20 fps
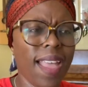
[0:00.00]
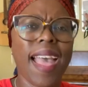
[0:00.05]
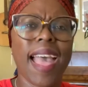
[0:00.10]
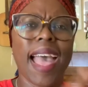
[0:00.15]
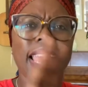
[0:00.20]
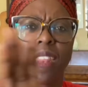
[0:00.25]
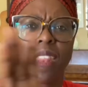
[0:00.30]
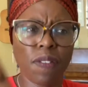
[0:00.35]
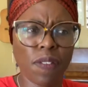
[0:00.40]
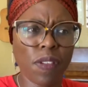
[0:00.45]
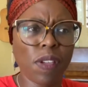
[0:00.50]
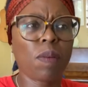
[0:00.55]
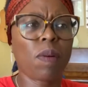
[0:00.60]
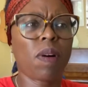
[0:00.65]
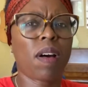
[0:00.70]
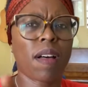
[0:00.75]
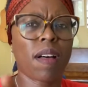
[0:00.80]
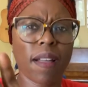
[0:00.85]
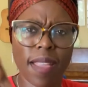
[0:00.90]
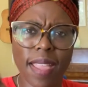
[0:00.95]
And if you
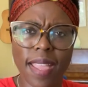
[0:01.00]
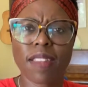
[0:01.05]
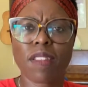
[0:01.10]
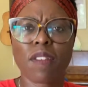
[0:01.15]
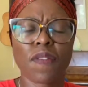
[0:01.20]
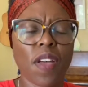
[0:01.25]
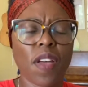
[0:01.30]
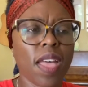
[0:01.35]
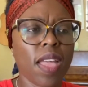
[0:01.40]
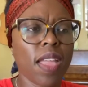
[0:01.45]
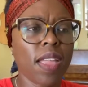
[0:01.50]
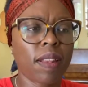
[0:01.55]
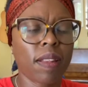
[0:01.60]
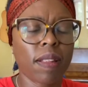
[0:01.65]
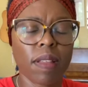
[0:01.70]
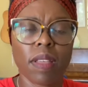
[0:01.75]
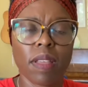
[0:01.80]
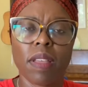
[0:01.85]
are, it's fine.